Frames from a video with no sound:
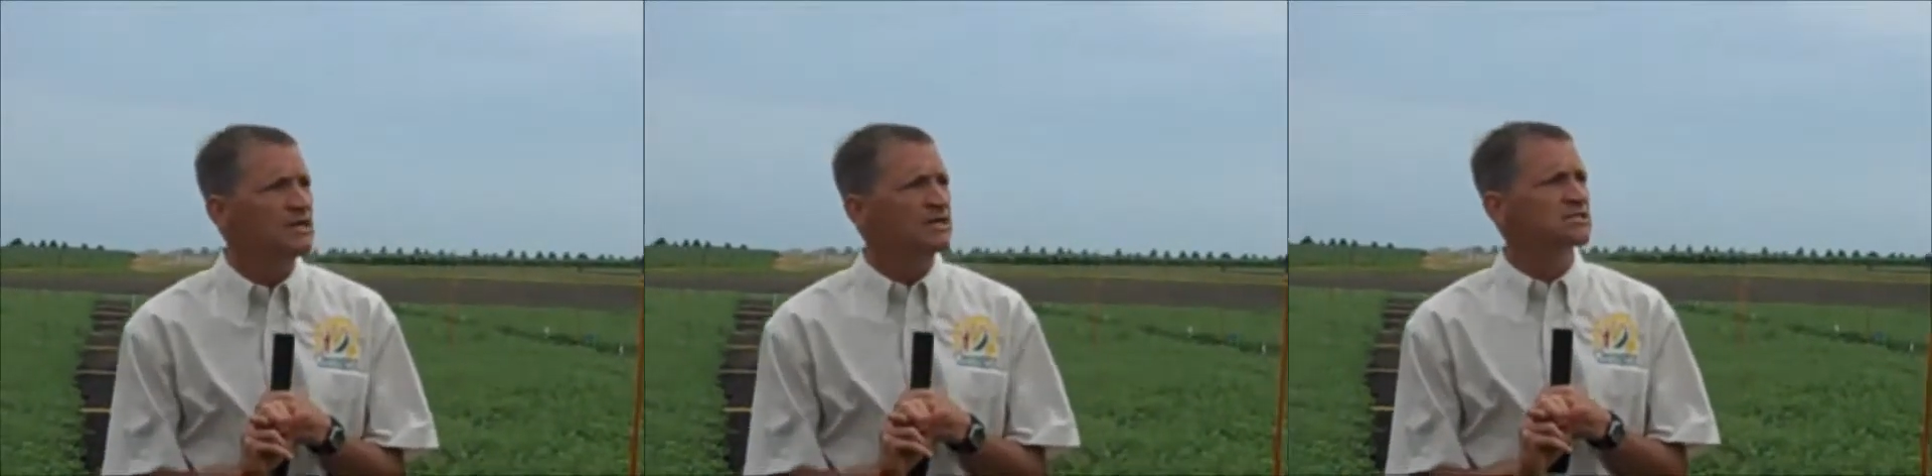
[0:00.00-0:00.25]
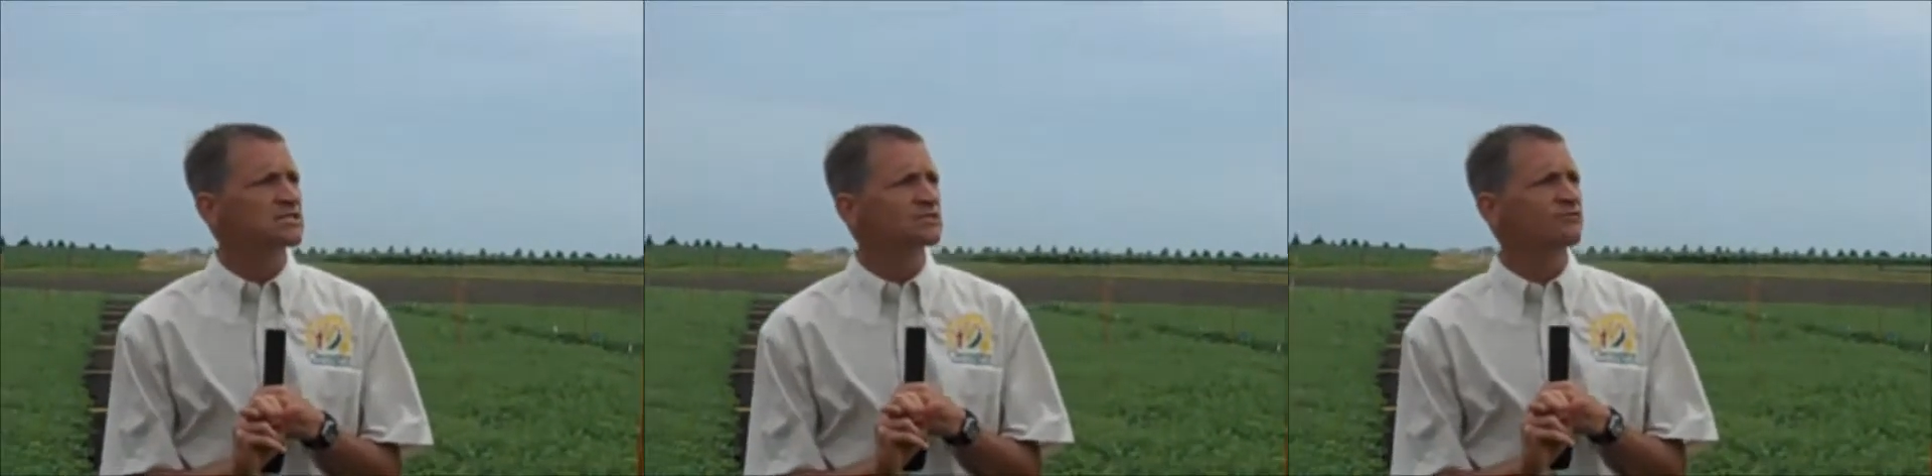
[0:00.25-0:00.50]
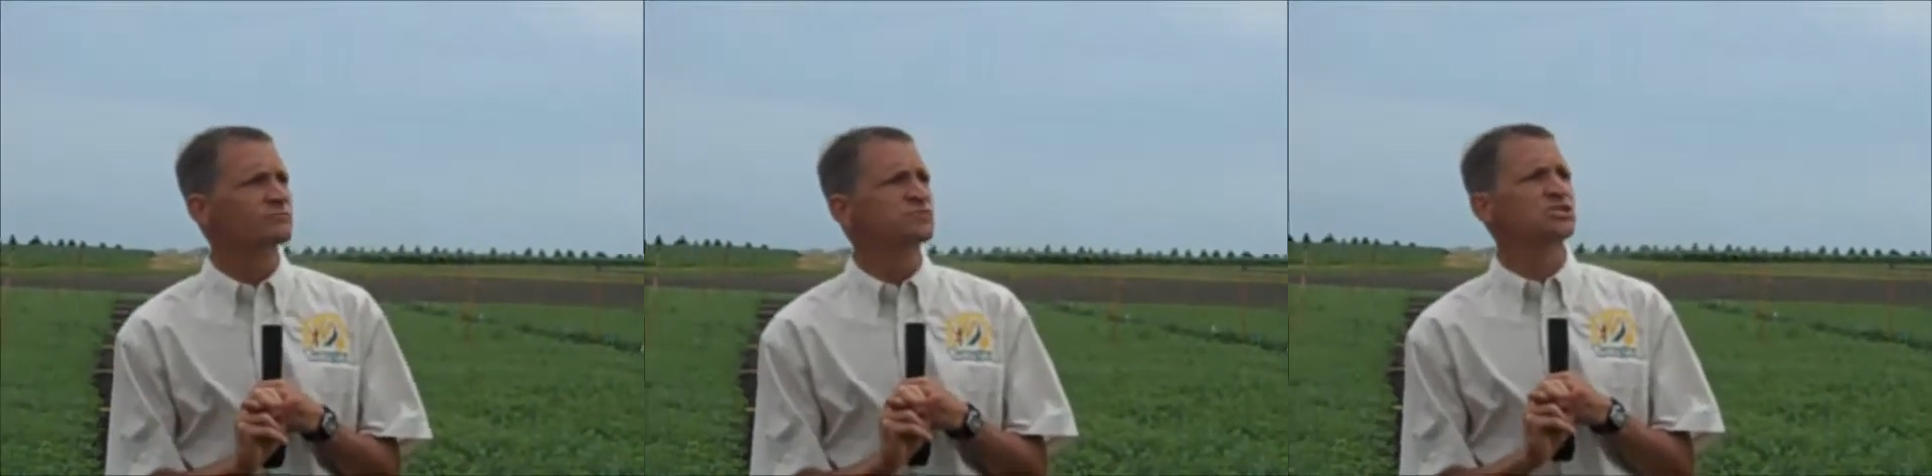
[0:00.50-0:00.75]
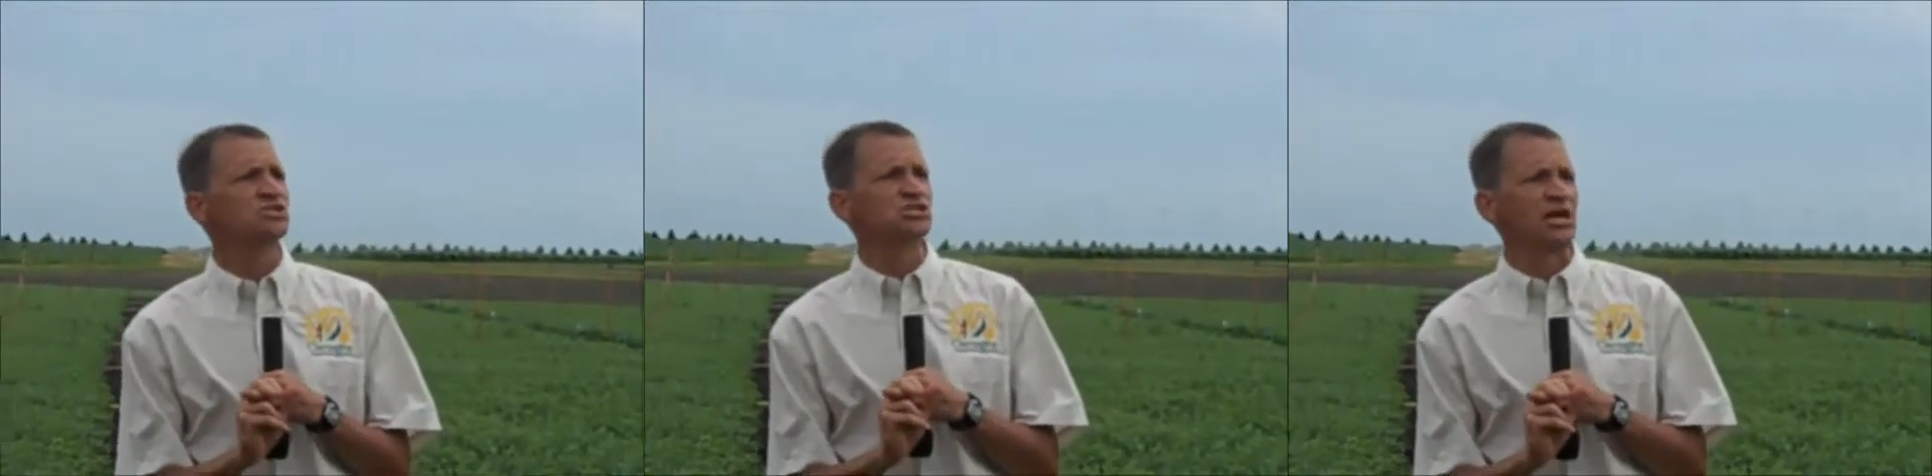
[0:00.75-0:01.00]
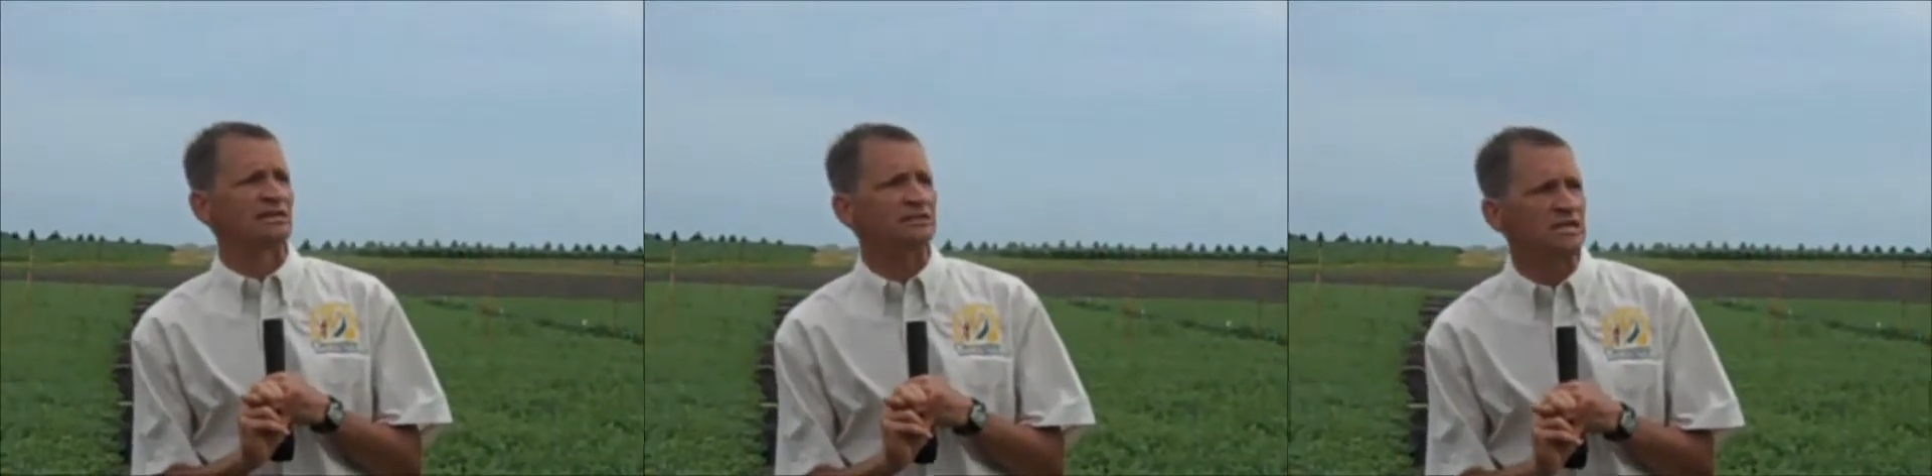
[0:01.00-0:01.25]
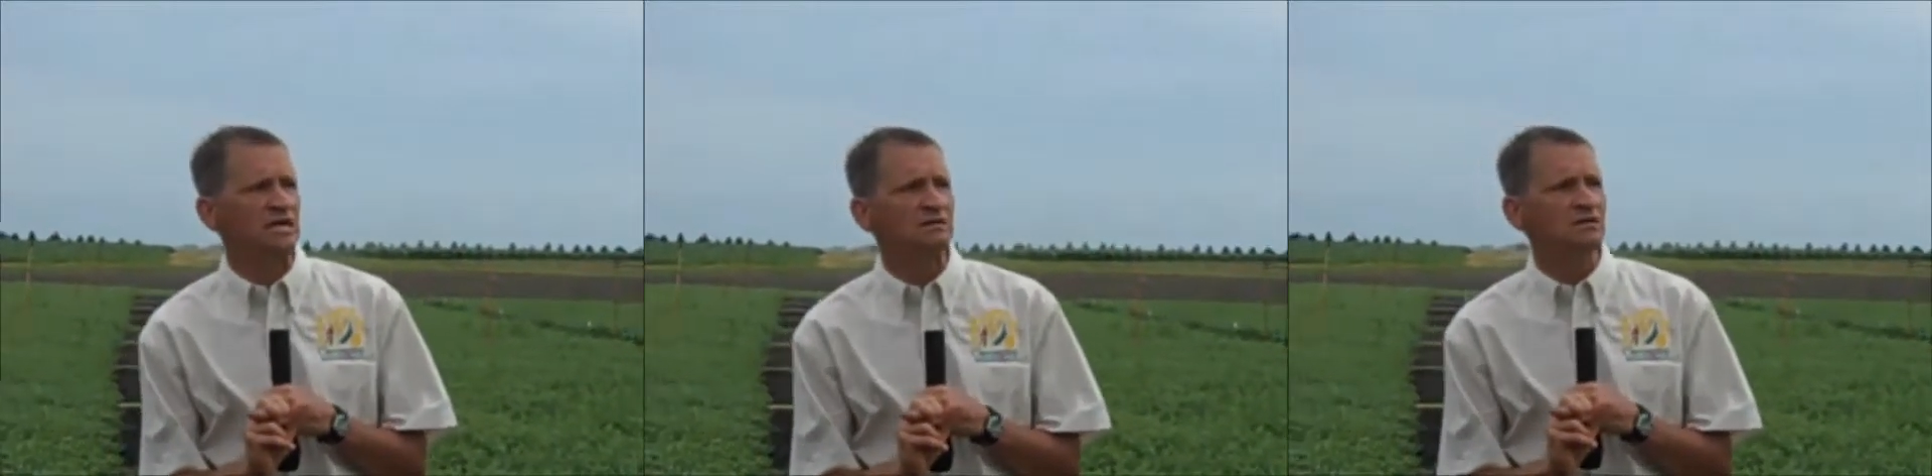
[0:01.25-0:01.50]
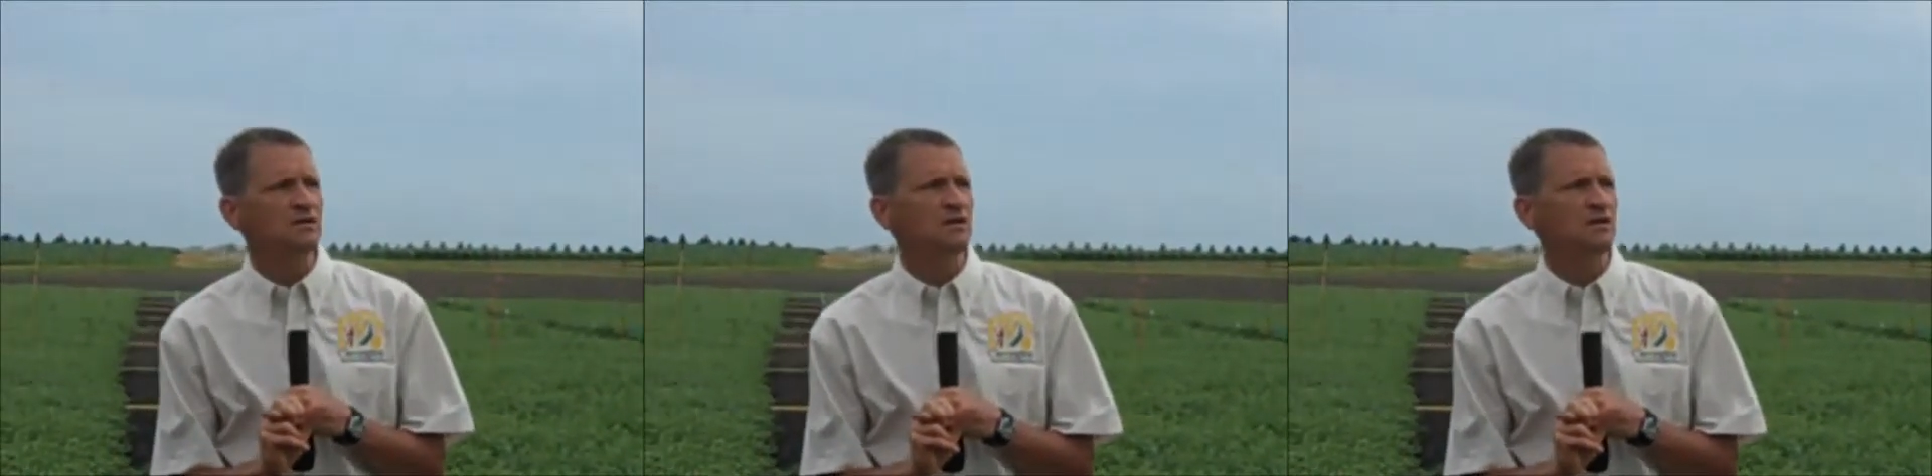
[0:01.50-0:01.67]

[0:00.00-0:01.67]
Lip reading: This is from Syngenta.